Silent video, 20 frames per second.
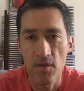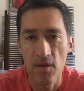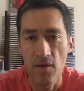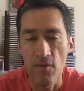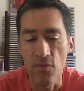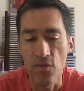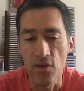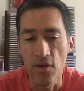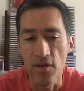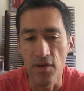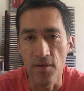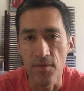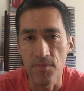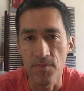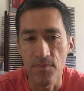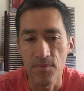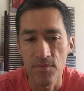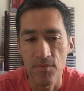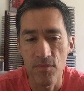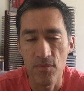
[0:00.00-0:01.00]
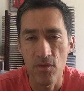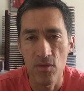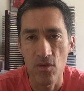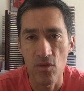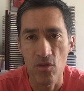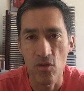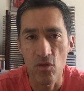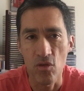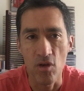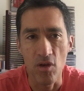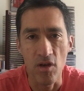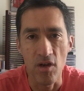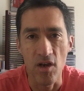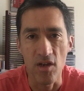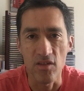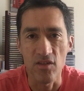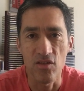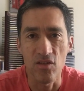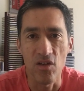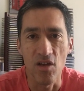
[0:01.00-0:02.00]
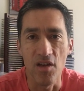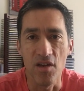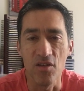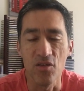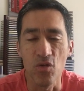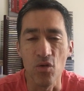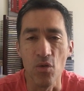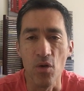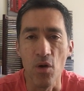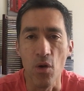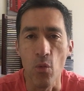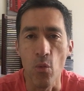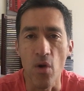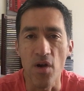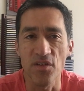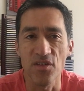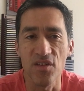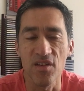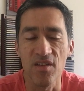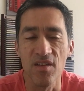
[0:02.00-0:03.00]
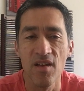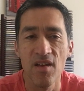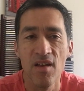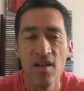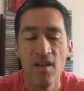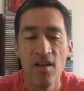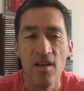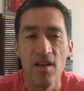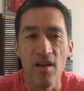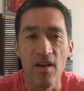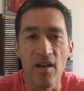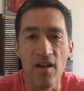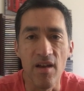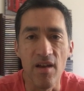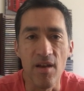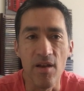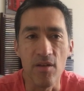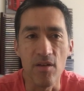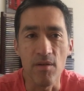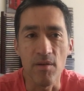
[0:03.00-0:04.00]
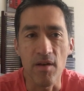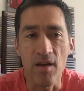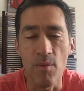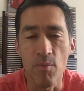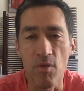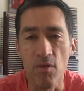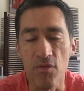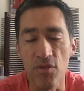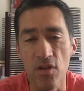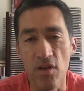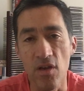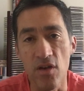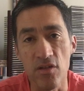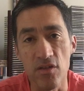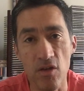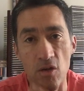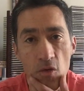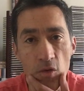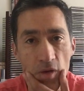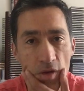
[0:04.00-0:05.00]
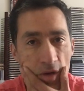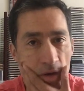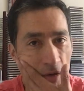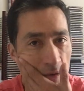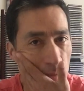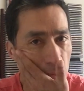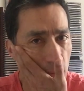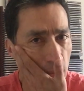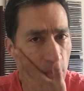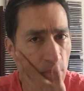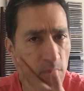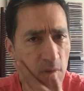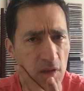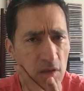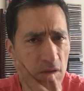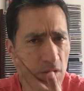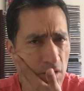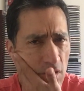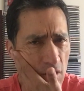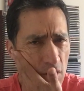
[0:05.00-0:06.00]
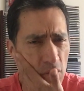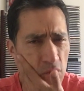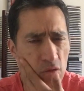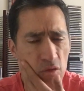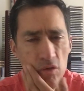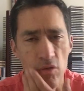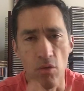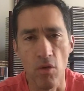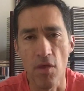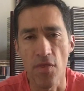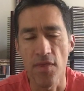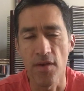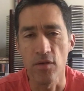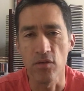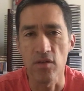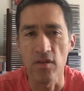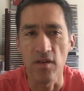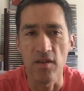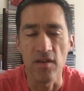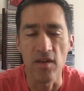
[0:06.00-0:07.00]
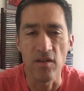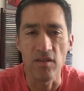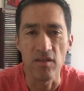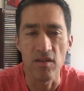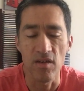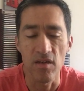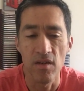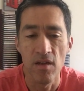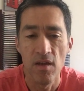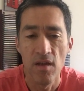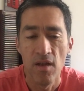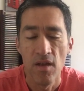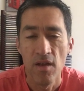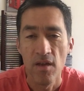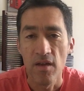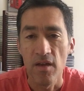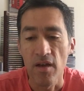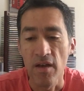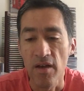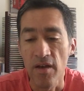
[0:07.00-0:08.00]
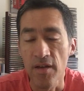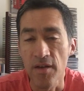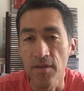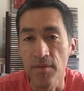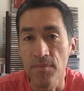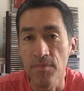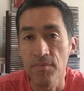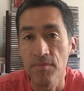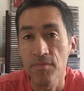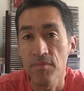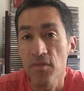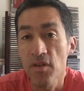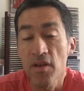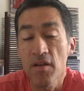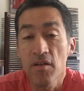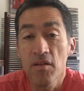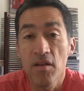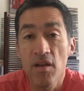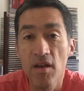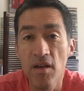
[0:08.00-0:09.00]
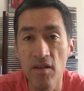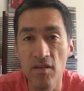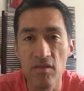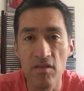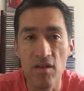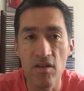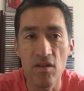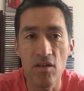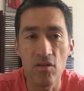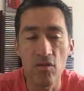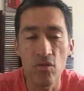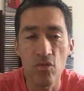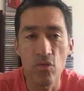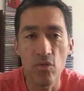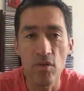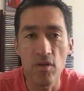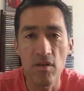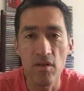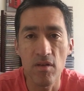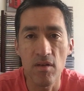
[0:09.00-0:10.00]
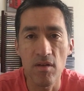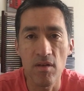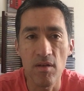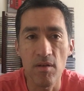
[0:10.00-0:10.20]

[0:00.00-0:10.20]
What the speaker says: have the guts to watch it, a couple of years ago, mid-2019. And then I started doing